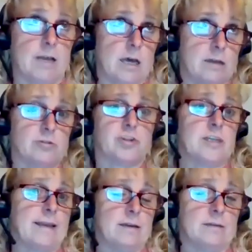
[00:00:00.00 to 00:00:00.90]

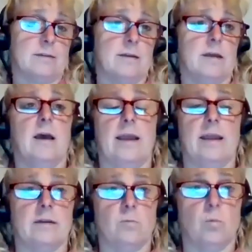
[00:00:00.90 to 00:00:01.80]
understand
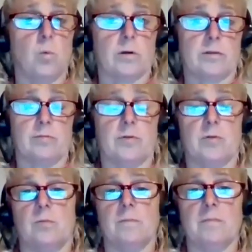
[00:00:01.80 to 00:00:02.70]
and work through.